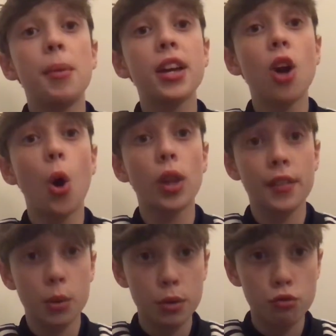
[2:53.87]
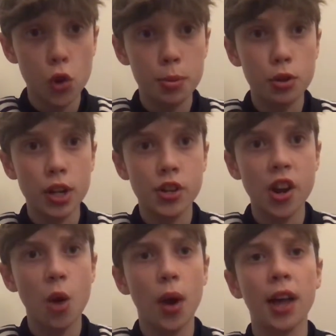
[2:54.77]
In goal, I think it'll be Rui
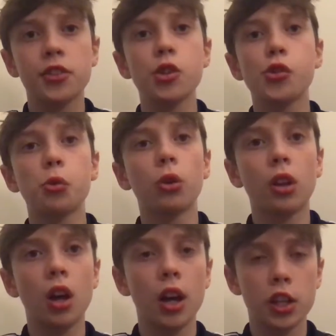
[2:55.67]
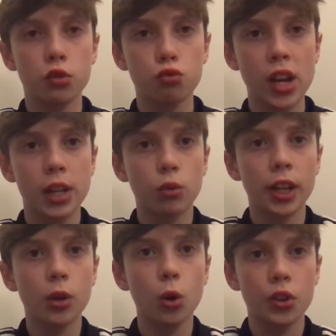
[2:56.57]
Patricio, as usual. He's
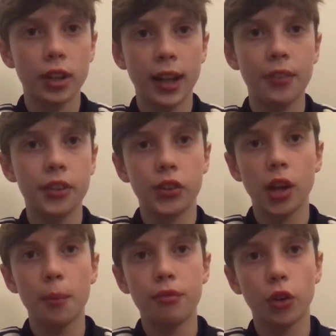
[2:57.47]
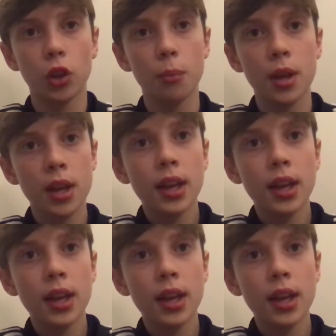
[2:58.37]
really good against Fulham.